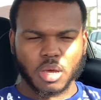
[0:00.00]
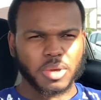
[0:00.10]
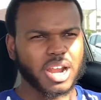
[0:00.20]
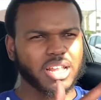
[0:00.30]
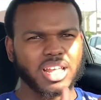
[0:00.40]

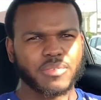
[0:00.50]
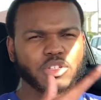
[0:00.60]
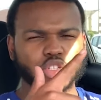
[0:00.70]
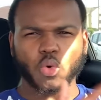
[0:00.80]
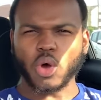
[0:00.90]
I mean, not
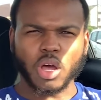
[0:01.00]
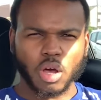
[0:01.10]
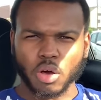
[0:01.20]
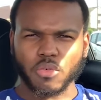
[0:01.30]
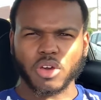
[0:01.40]
11,
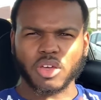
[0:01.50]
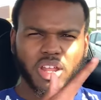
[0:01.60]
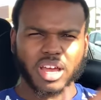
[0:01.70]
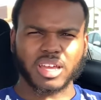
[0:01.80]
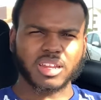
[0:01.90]
12,
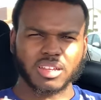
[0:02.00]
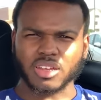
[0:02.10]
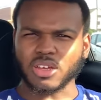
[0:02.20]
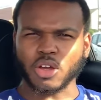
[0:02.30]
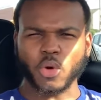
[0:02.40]
and then I could
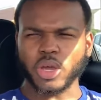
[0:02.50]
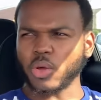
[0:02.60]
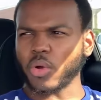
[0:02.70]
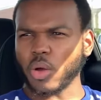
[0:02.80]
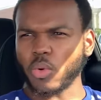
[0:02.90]
go
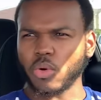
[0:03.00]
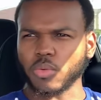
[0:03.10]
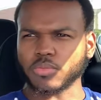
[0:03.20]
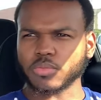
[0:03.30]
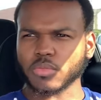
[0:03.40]
anywhere I want.